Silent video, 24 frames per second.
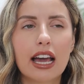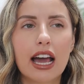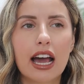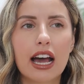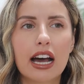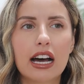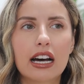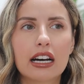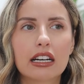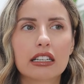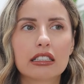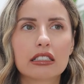
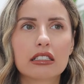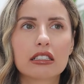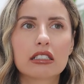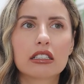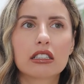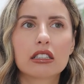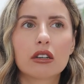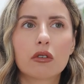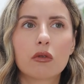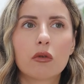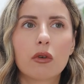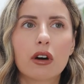and
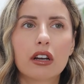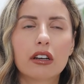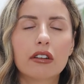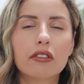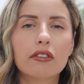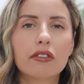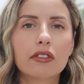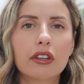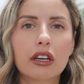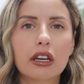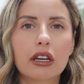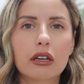one
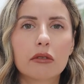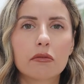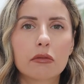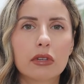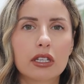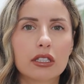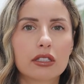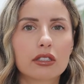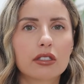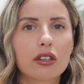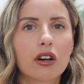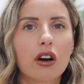of them
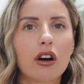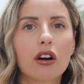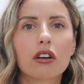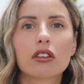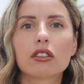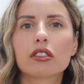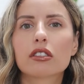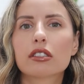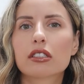is called